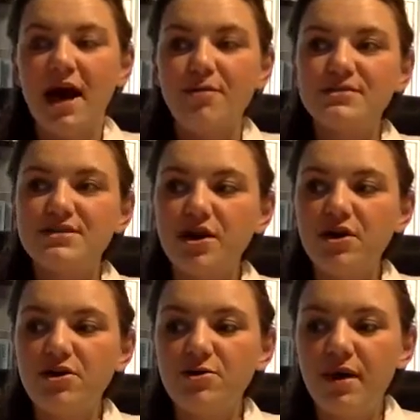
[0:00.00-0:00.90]
So
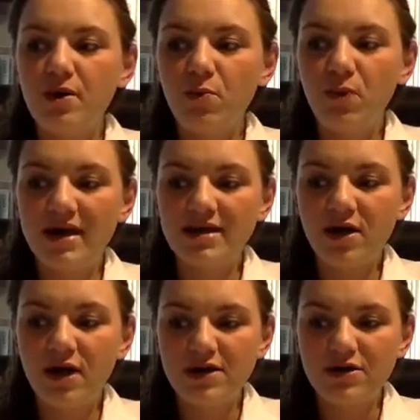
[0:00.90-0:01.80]
when
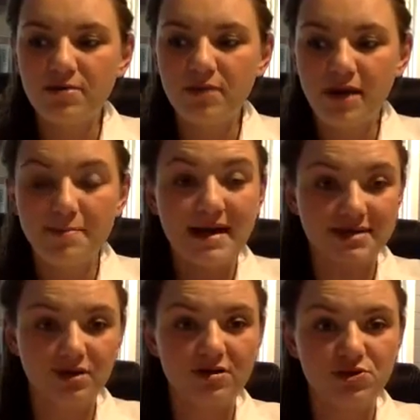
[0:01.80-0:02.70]
I got my
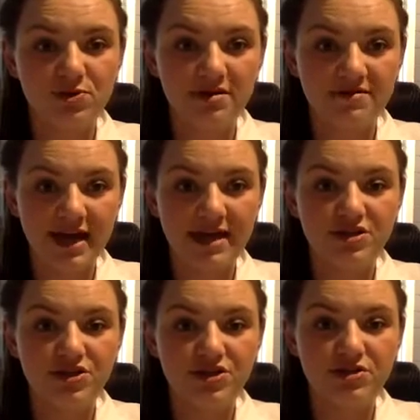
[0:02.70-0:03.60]
massage
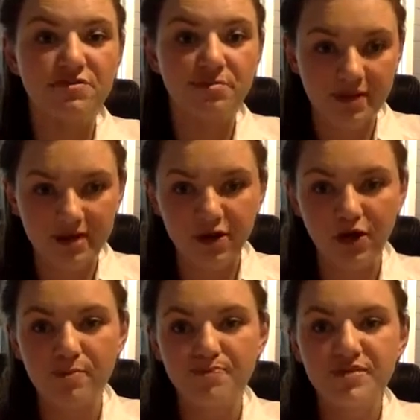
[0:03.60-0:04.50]
qualification from
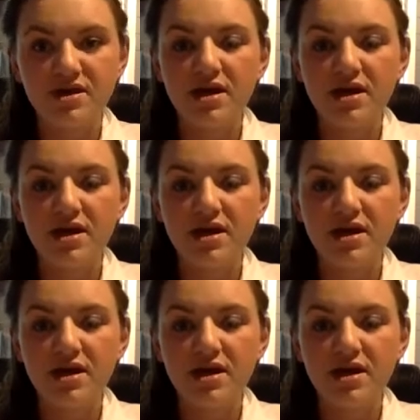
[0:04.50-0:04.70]
BCOM,